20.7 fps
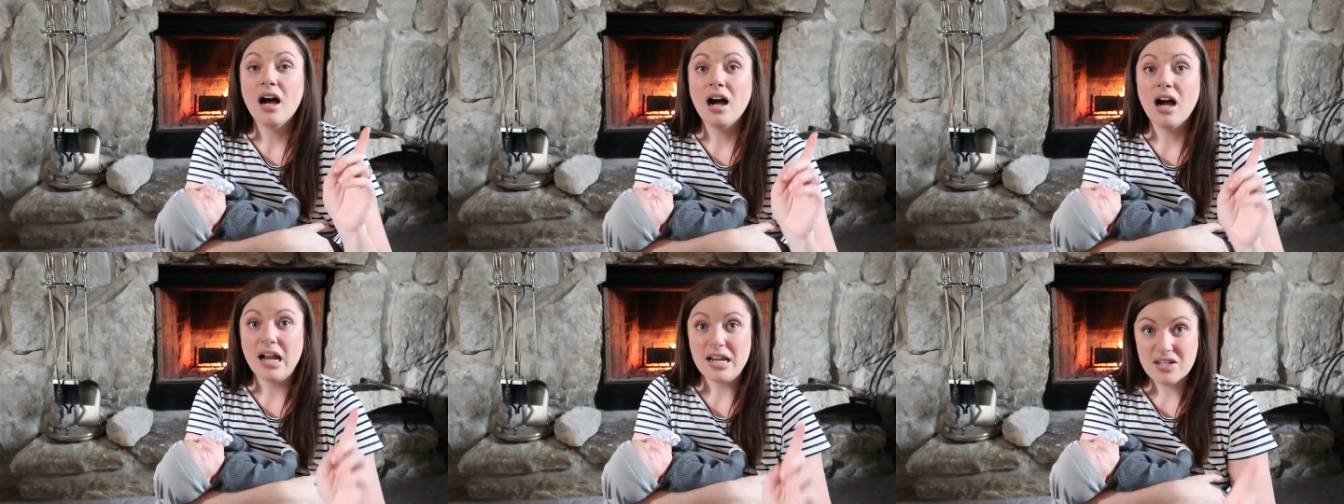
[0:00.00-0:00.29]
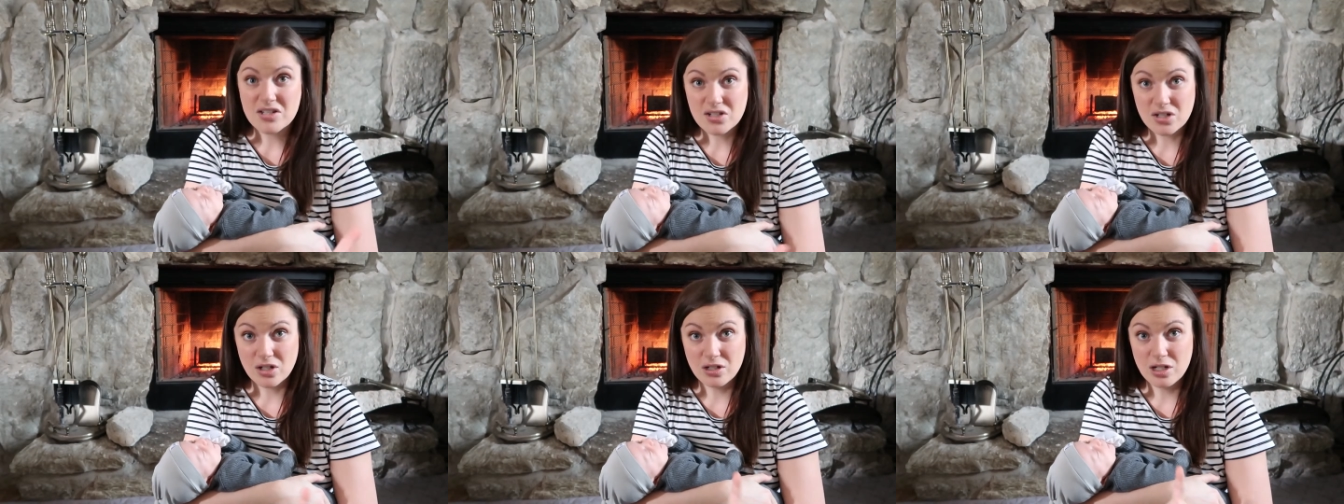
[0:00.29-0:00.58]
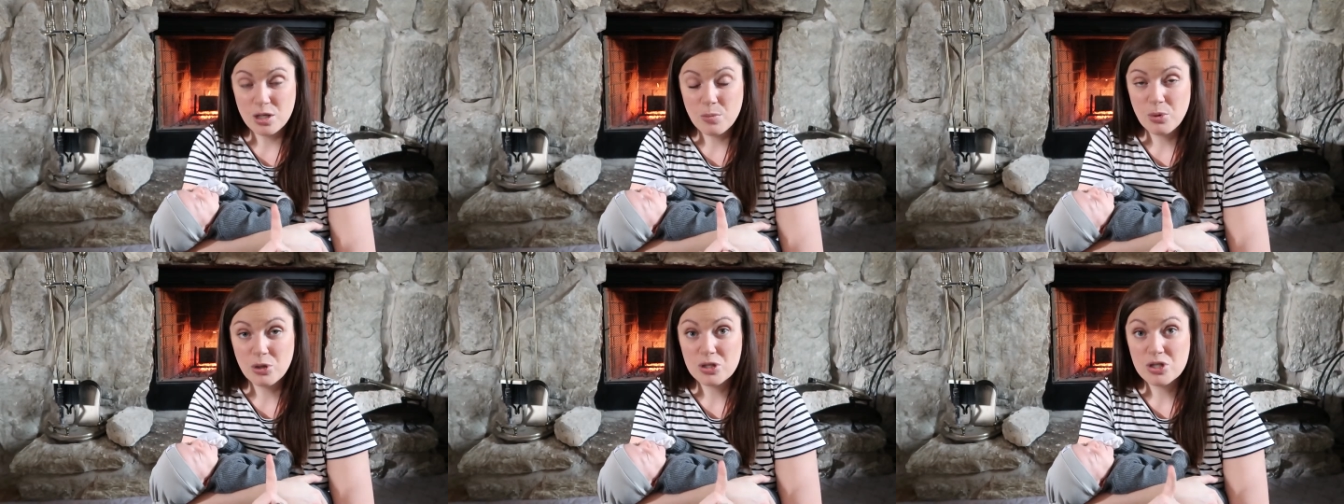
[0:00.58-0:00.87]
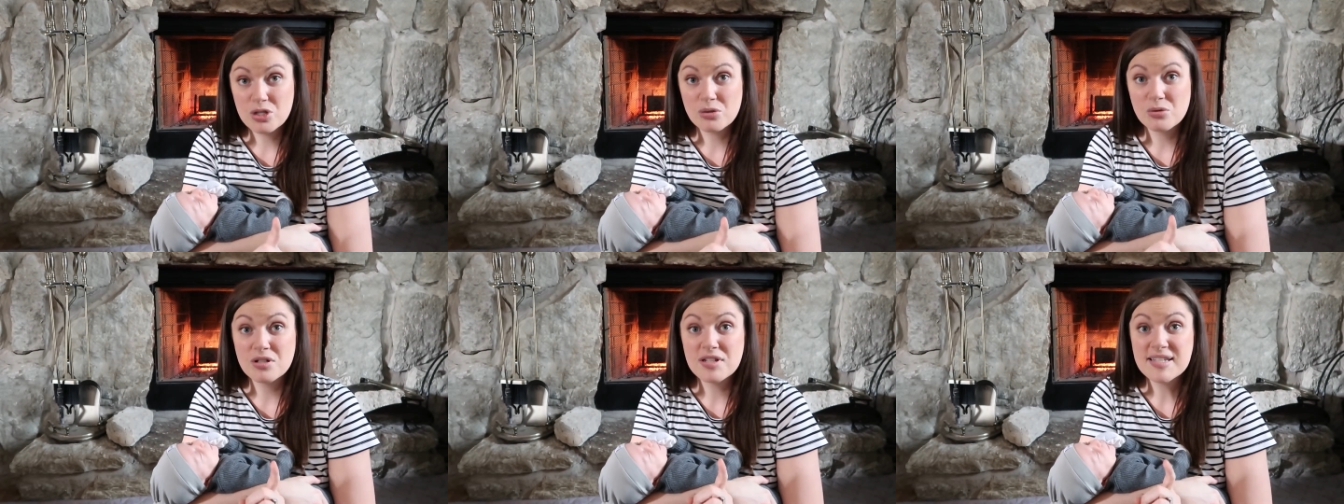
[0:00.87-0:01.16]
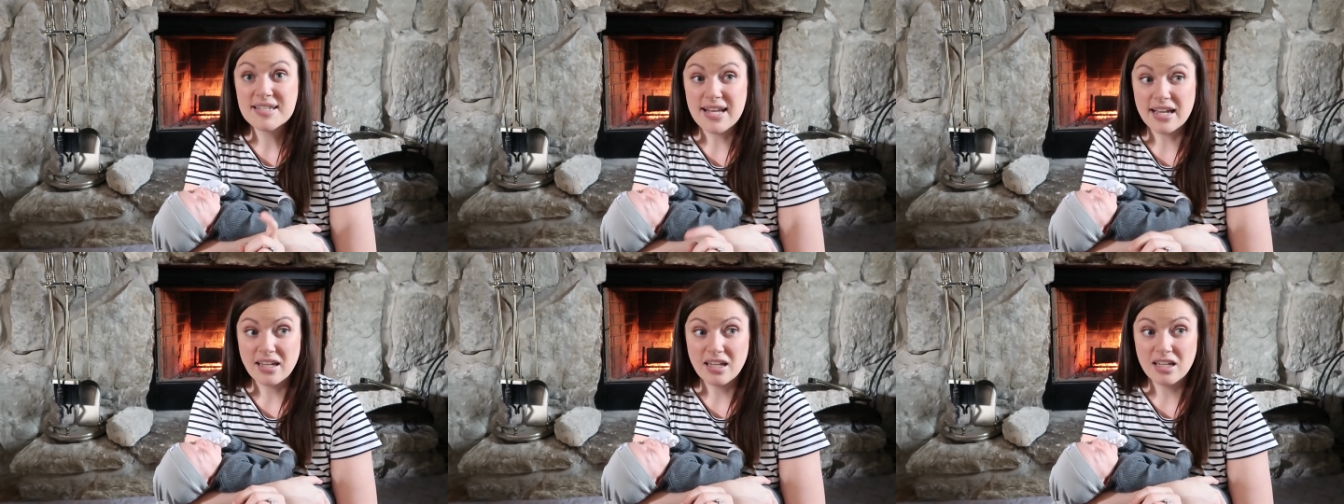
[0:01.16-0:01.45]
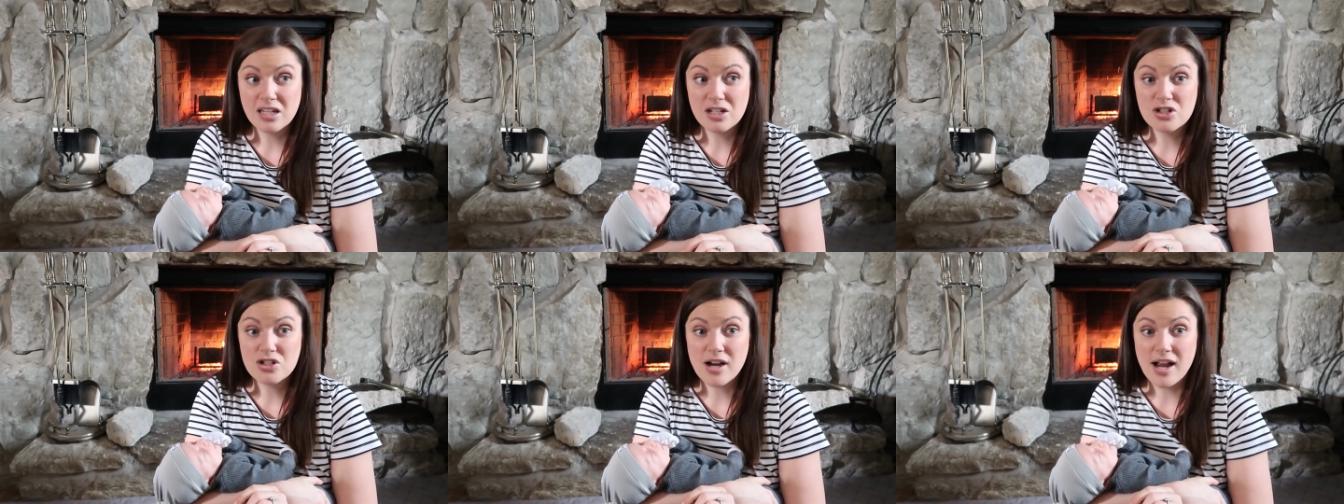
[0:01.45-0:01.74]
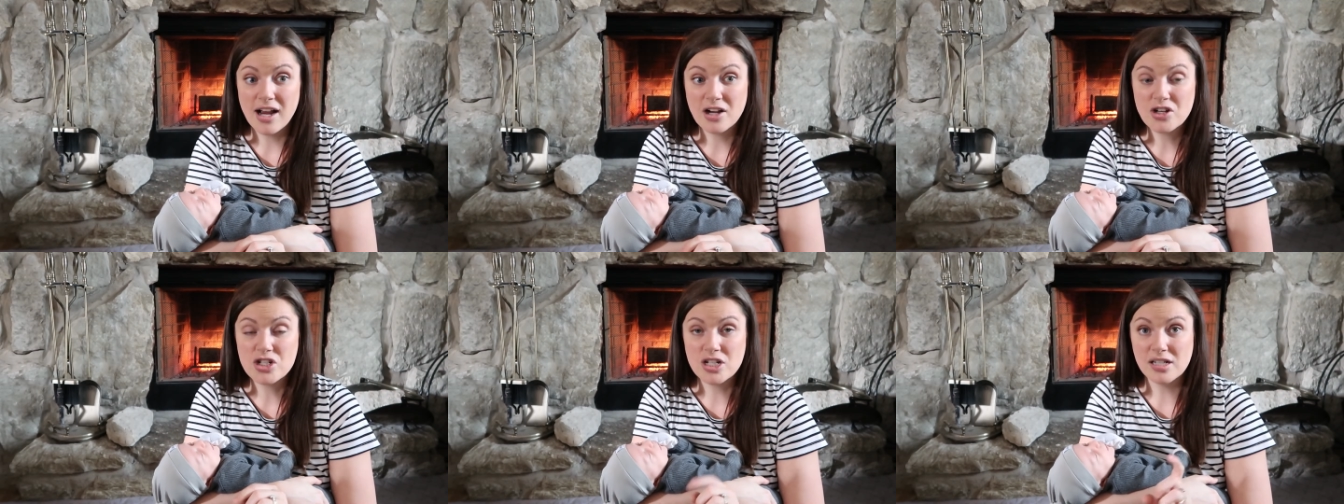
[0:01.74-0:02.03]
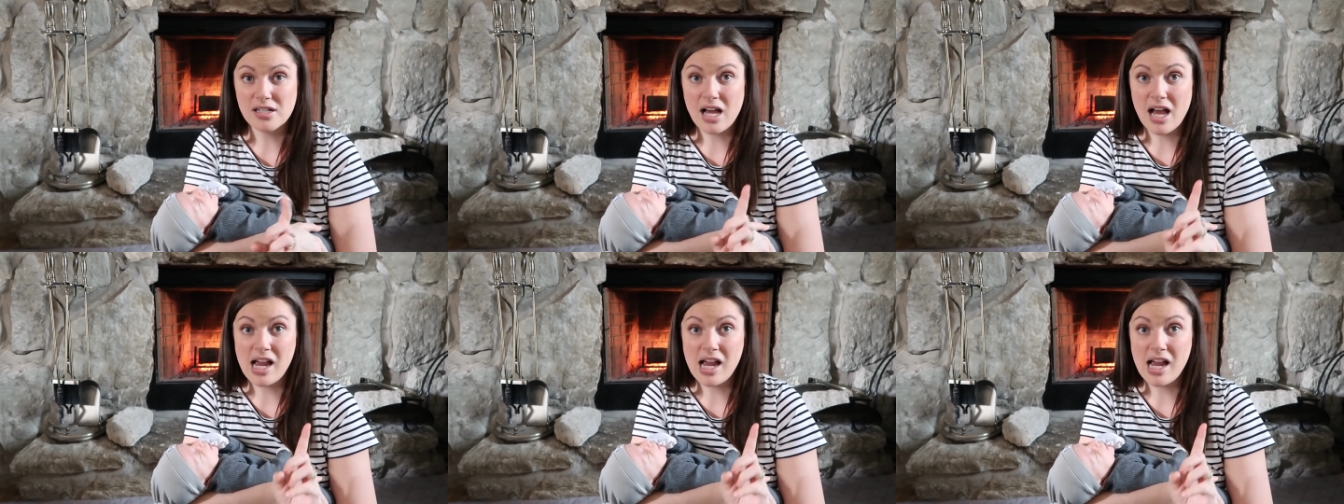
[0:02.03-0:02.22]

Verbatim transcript: I started to push through a second contraction.